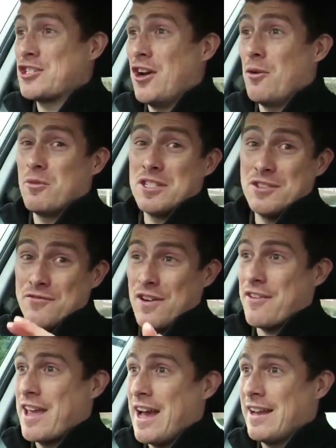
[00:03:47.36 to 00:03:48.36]
sharp, which is
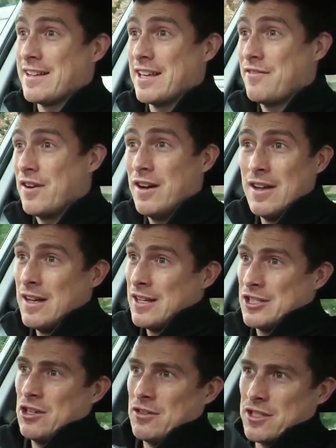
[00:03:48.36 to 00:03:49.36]
very handy if a
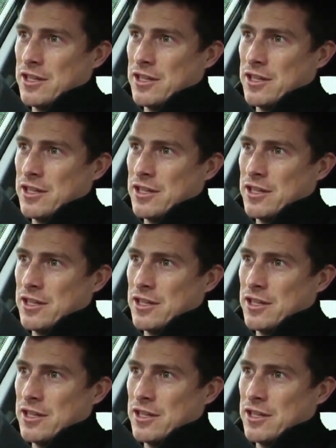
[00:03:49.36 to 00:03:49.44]
child